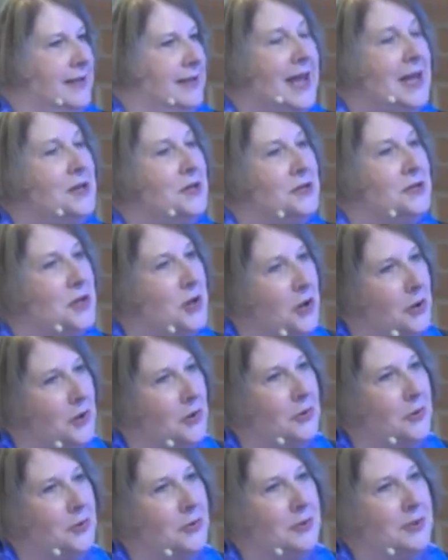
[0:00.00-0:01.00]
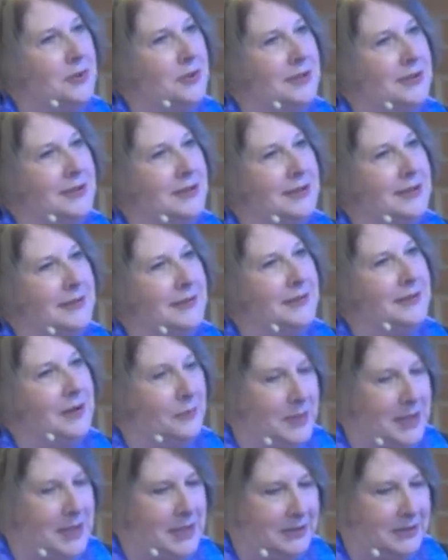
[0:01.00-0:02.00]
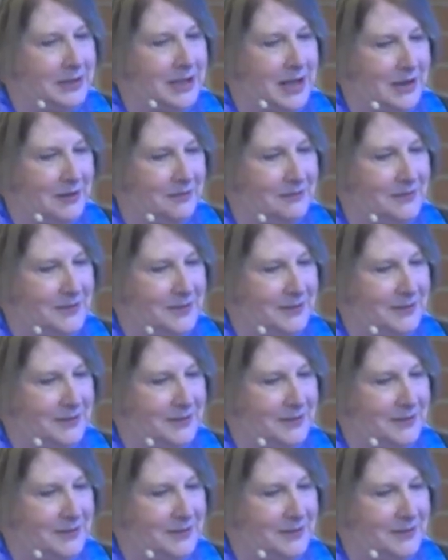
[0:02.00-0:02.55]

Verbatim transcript: and know that we are loved.